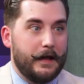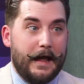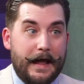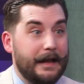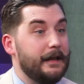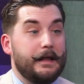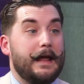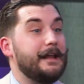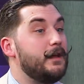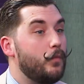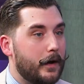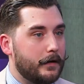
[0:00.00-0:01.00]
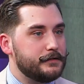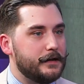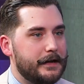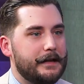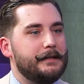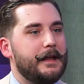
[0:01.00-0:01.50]
and he wears
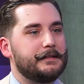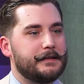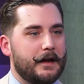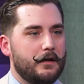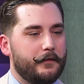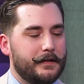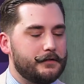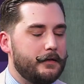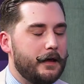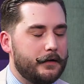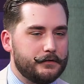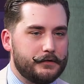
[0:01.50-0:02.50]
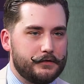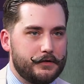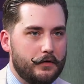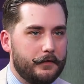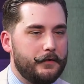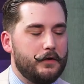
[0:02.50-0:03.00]
it, and he takes care of it. So that goes to
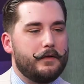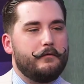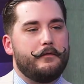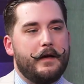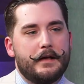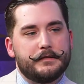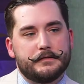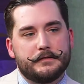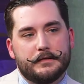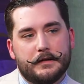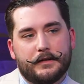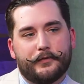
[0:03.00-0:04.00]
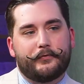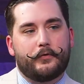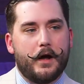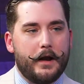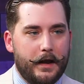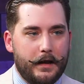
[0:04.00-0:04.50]
show, if you invest at the
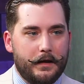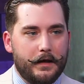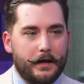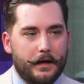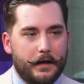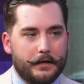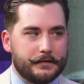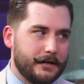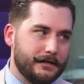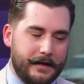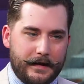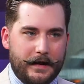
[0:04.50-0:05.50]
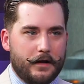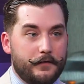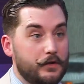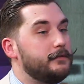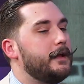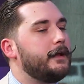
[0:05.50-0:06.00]
front end, it's going to take care of
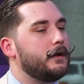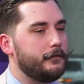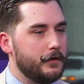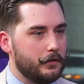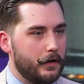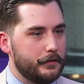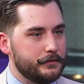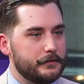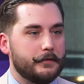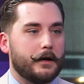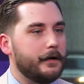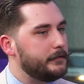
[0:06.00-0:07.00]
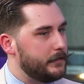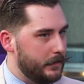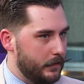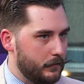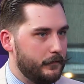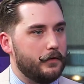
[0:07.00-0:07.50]
you. Take care of your clothes, they're going to take
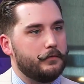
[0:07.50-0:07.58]
care of you.